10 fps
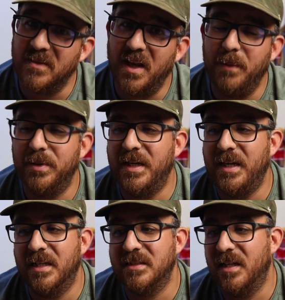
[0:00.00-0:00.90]
Hey,
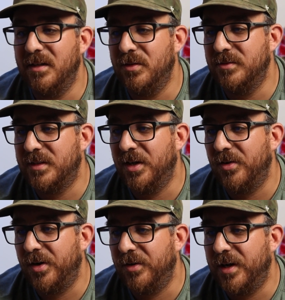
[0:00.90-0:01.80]
Panini, let's not do
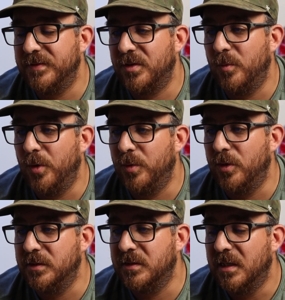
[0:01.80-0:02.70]
sticker autographs on one of
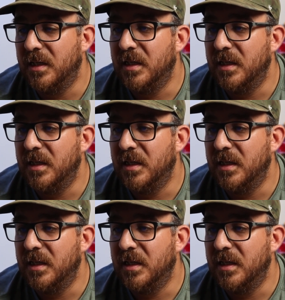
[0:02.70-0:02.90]
ones.